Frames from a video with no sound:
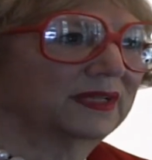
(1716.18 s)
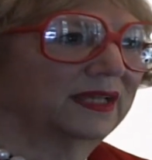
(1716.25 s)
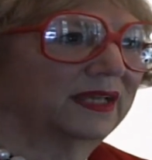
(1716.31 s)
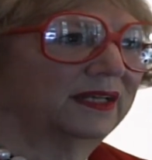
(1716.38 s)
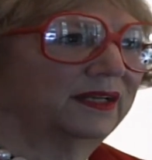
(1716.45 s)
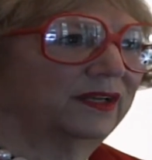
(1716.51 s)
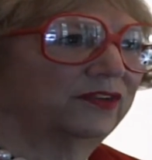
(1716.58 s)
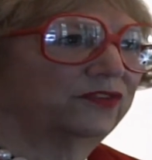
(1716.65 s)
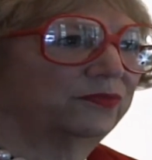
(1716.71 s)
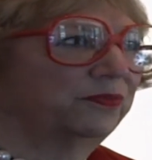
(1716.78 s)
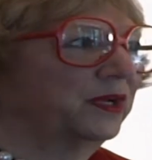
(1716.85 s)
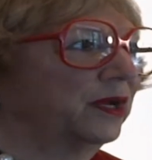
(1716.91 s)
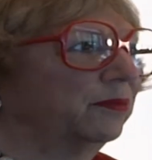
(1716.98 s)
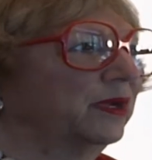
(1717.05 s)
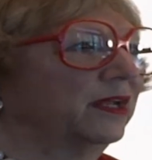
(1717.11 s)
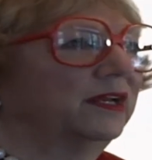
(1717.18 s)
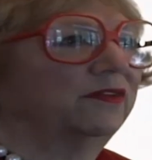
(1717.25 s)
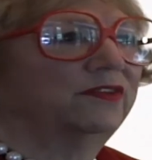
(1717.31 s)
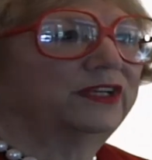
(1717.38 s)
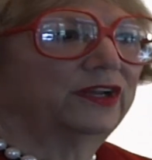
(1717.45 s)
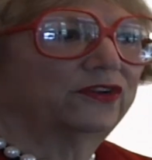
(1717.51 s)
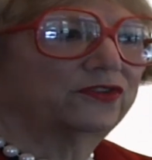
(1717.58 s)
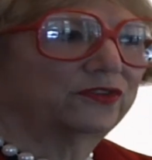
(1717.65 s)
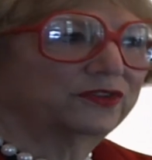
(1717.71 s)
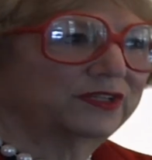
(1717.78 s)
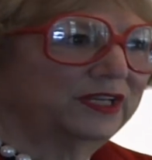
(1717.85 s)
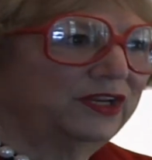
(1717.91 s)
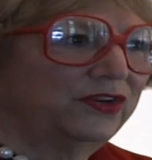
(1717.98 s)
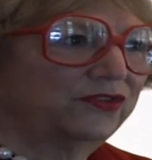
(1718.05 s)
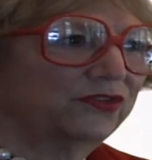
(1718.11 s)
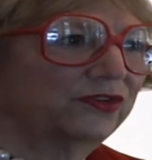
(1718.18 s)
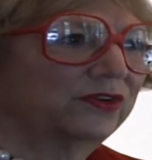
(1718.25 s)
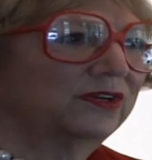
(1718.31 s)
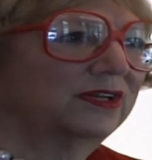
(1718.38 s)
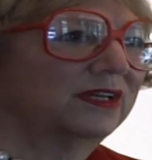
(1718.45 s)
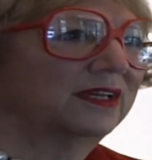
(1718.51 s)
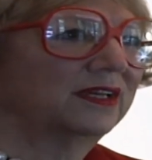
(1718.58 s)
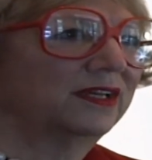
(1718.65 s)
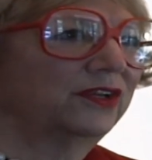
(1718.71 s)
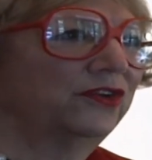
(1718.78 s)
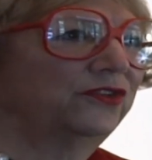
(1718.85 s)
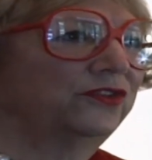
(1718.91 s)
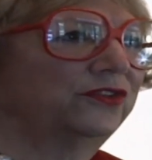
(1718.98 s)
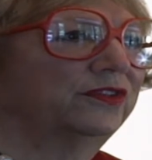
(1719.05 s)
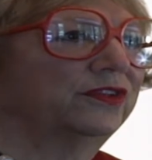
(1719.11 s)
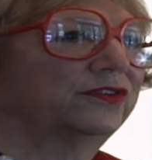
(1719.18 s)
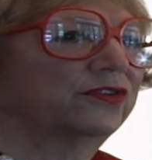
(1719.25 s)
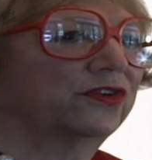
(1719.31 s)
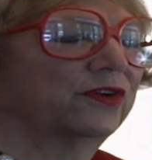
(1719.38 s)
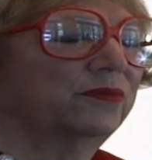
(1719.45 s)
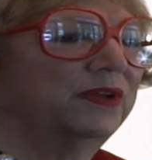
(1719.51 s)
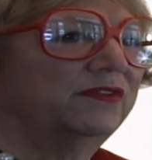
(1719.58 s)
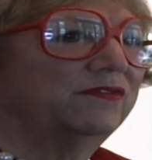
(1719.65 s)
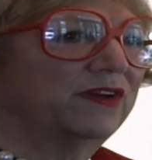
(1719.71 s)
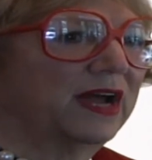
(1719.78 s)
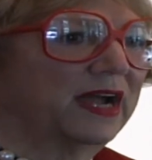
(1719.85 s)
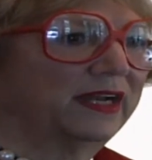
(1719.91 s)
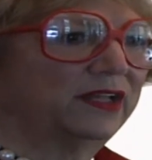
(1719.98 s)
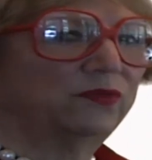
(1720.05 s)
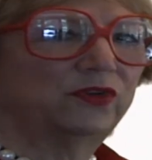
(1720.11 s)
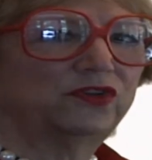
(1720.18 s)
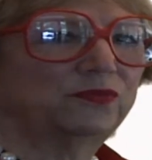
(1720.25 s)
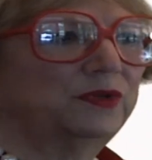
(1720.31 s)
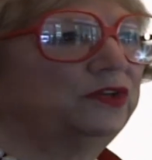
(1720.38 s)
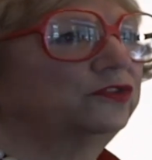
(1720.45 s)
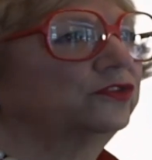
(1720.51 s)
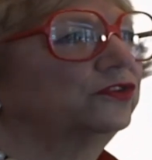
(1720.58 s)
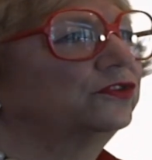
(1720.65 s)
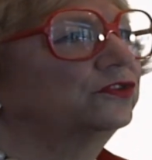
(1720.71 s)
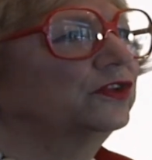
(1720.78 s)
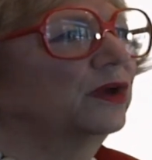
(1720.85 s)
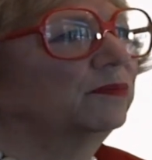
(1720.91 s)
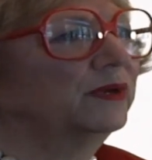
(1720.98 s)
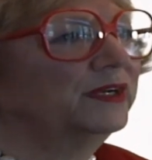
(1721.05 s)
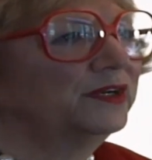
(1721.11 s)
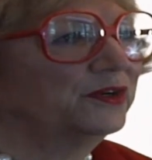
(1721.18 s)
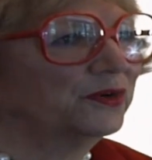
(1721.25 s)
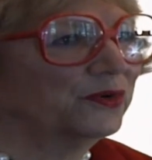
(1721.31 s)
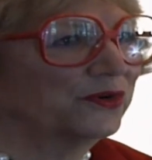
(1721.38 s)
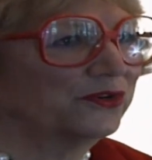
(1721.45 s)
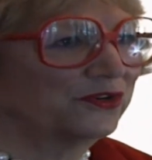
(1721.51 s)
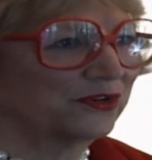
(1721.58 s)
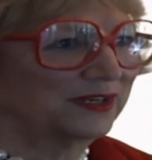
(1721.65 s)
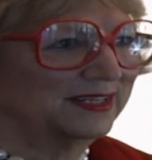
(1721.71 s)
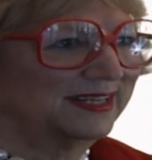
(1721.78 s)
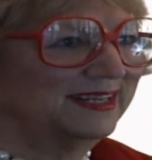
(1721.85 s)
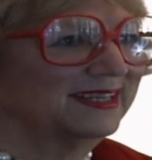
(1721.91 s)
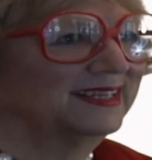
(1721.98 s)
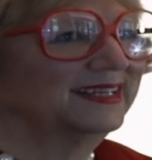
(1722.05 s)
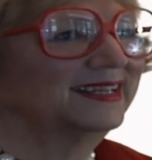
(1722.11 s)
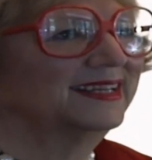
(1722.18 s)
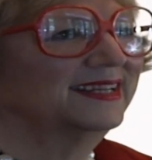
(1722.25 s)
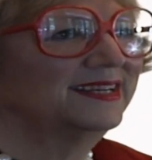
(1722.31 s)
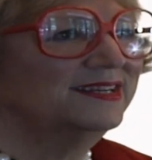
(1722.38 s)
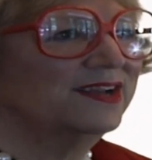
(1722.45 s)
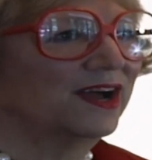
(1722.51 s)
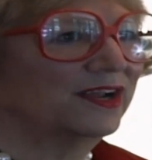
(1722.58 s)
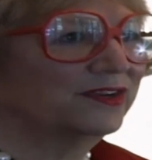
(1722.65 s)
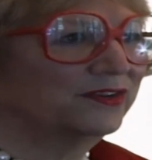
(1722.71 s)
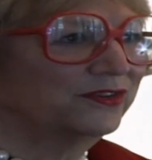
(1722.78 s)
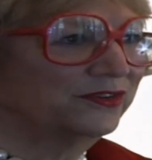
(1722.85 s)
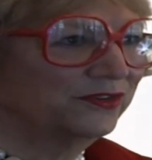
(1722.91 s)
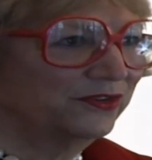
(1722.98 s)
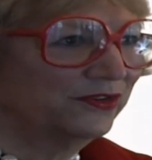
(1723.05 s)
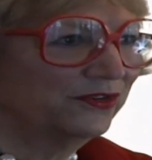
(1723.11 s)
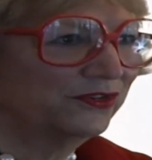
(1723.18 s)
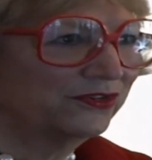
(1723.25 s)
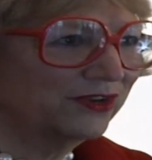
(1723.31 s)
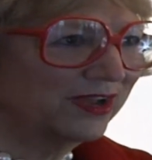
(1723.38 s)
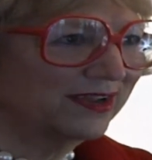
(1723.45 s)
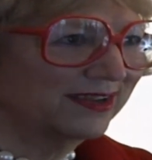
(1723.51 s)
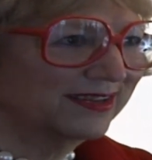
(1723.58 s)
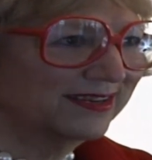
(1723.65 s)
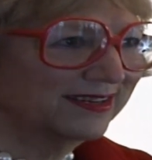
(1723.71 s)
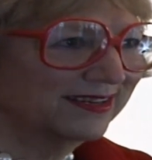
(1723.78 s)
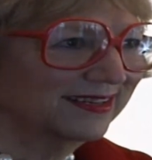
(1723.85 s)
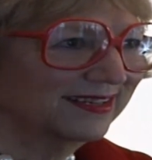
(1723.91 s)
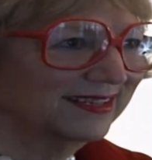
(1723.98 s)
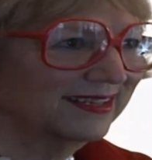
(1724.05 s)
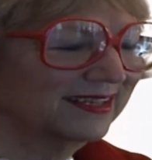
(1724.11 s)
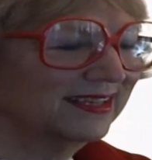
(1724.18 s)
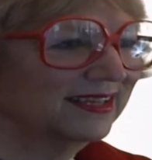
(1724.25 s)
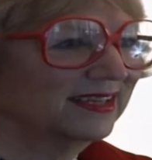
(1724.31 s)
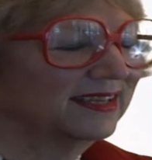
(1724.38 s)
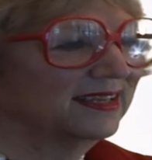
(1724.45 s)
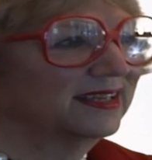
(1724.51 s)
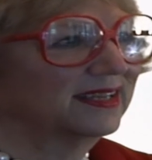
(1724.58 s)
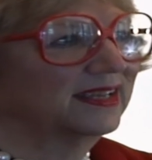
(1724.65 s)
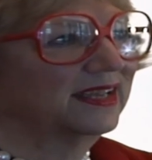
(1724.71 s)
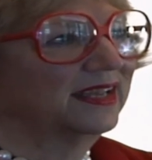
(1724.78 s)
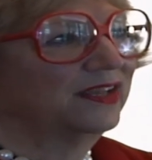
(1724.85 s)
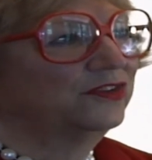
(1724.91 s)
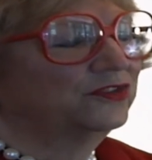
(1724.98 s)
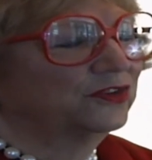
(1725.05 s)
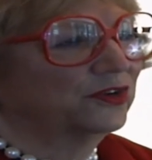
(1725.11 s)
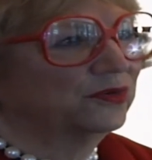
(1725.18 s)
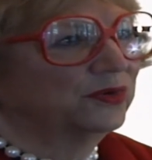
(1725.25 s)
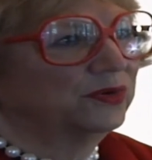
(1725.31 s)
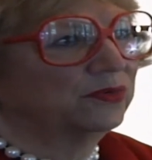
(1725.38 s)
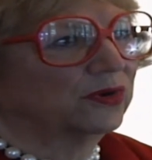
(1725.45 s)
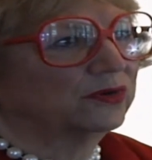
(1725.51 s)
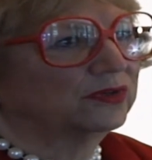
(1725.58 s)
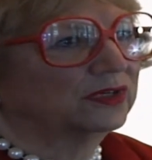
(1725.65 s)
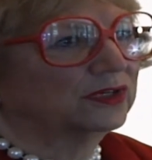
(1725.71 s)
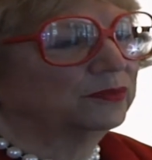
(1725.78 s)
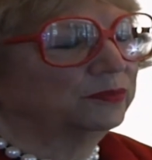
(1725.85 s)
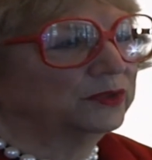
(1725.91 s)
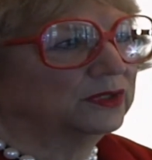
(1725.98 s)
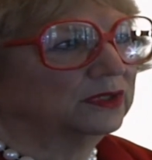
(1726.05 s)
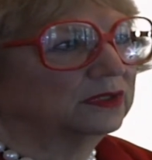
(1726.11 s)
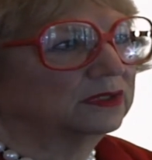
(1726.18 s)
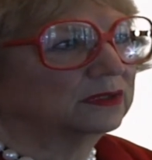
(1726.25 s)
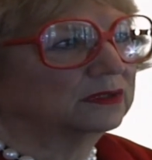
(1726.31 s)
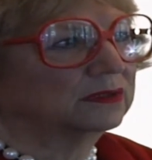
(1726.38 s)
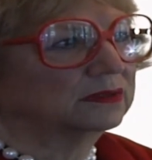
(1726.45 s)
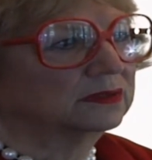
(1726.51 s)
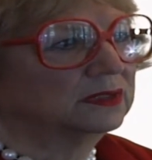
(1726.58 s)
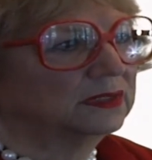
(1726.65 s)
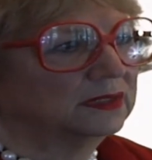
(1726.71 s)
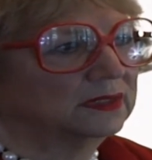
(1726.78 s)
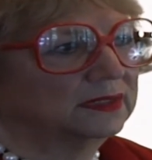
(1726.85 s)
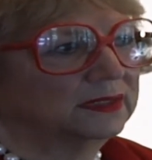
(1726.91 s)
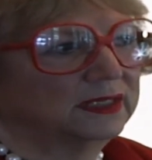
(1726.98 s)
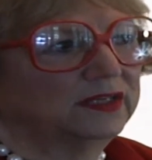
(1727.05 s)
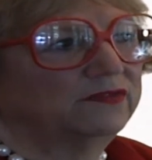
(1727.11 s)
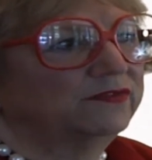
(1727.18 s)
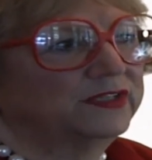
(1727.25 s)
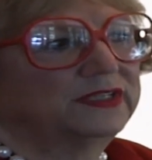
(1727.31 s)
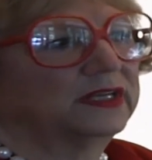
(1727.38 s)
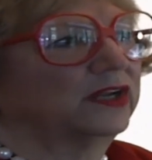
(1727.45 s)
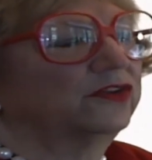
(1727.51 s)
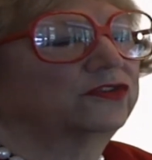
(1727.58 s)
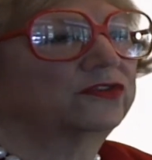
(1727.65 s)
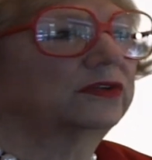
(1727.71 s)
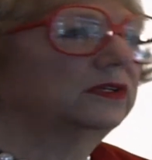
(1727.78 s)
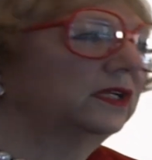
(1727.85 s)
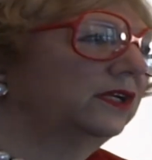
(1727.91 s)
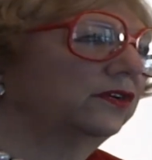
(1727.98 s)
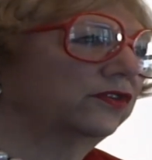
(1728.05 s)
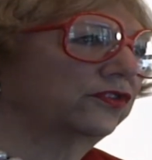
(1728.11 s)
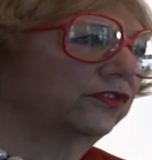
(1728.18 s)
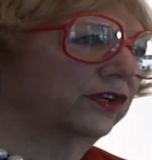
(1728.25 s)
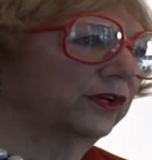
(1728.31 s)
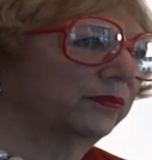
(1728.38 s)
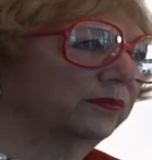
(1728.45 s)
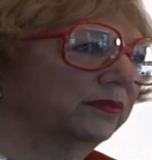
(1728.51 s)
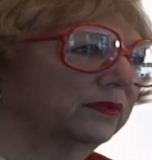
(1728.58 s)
And it's becoming an invitational teacher, using the term inviting, which means to summon cordially, not to shun. And so we wrote a little book on invitational leadership,